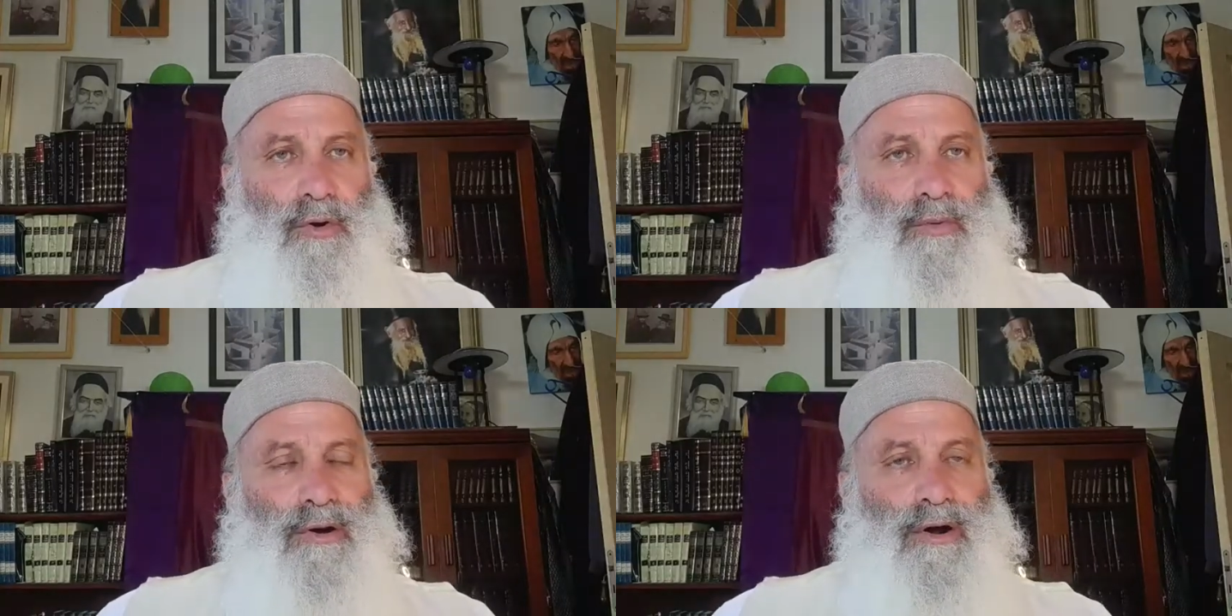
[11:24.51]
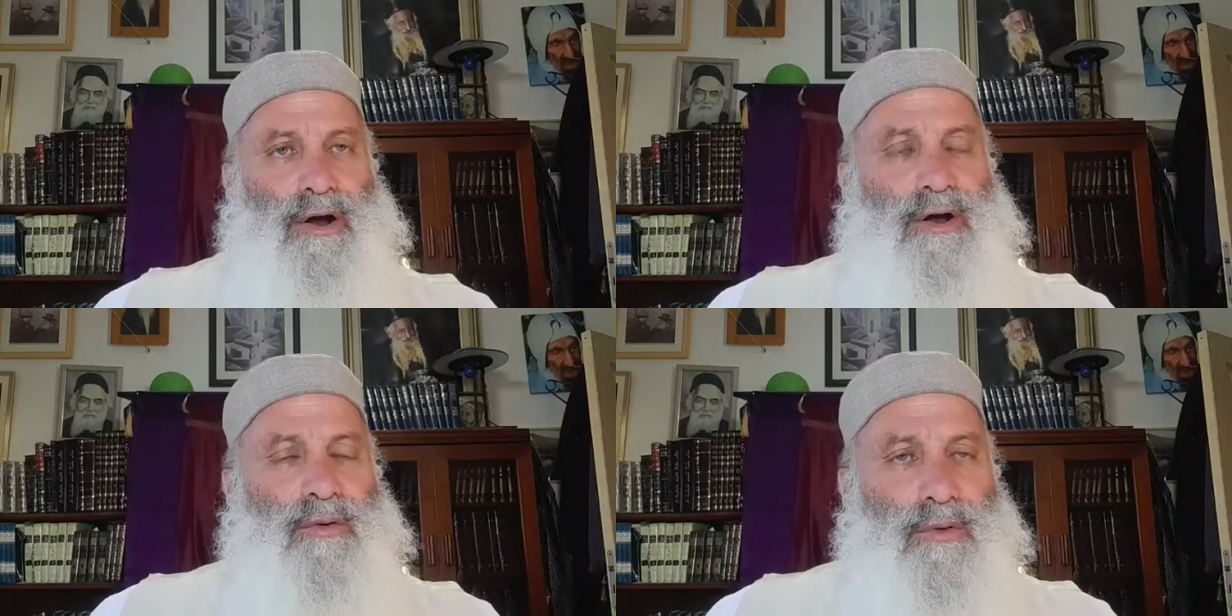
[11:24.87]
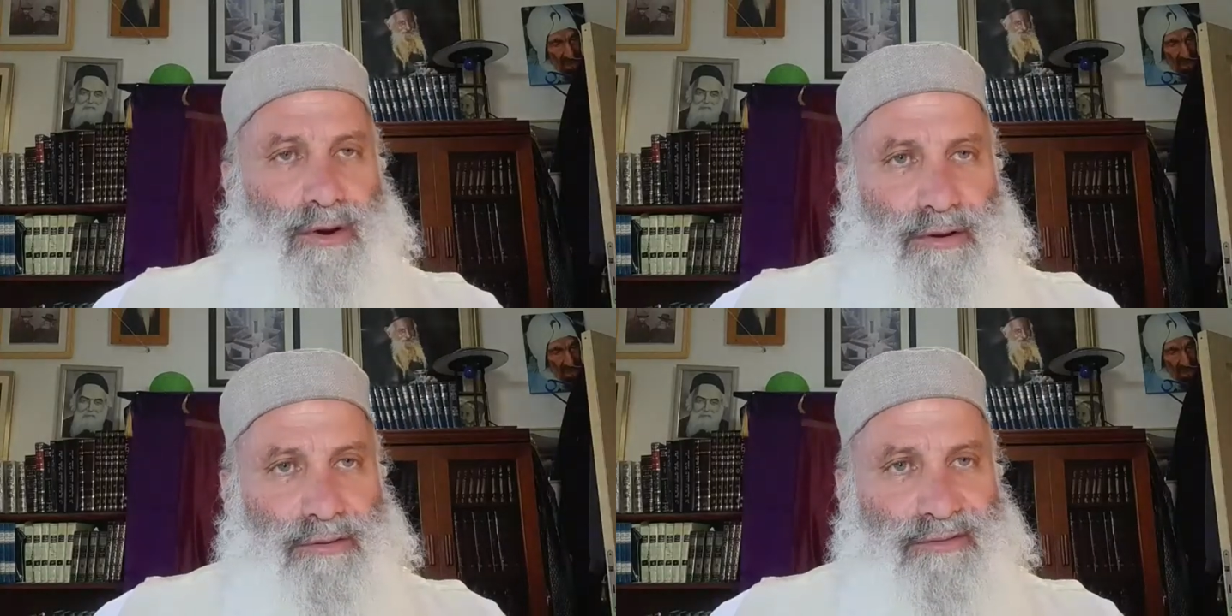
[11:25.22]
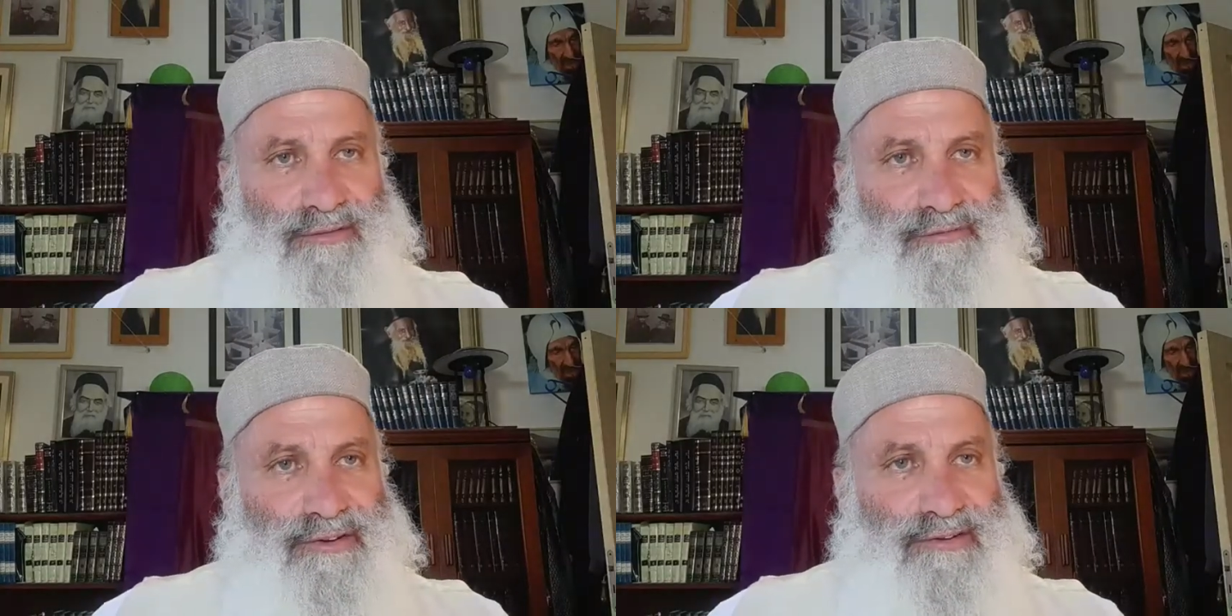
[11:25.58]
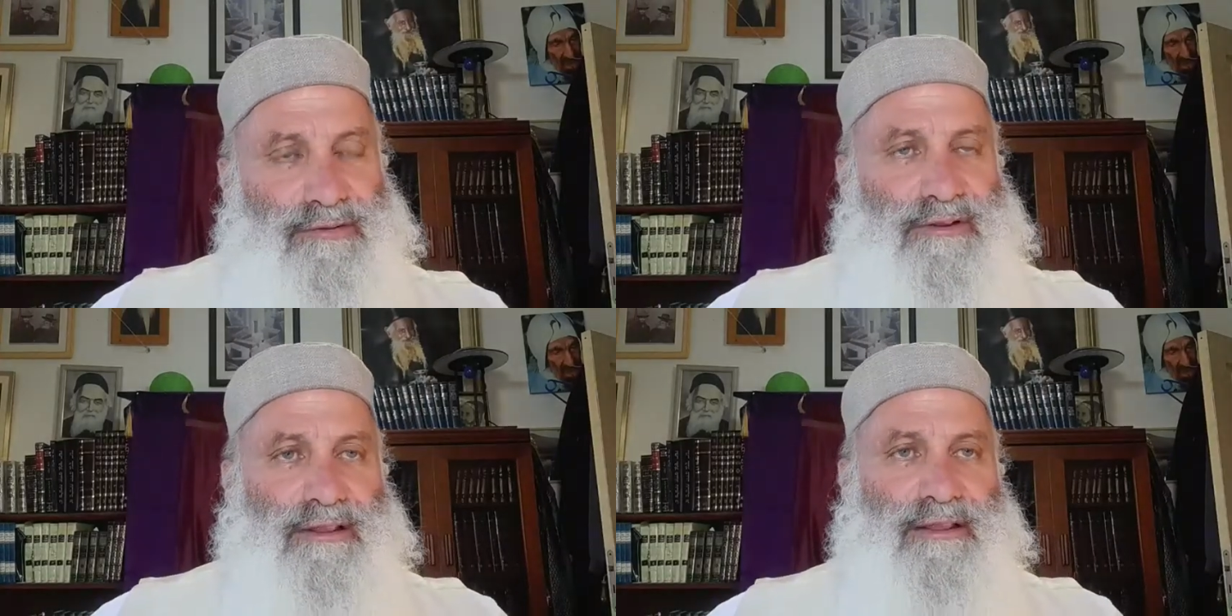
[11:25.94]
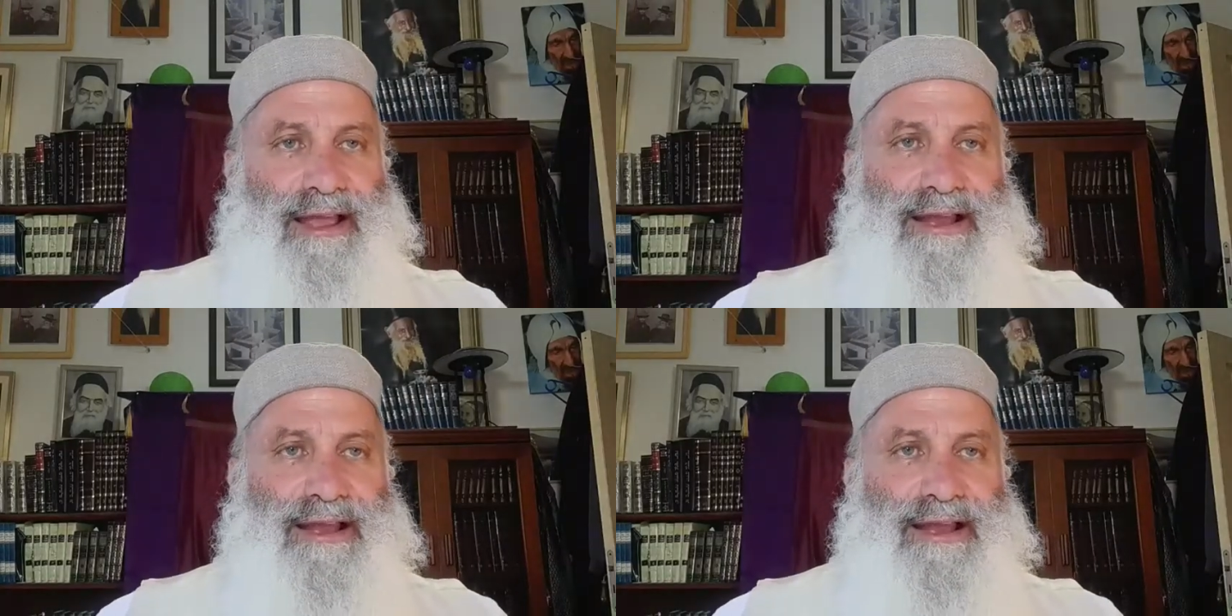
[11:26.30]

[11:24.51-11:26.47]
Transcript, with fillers: where all worlds, physical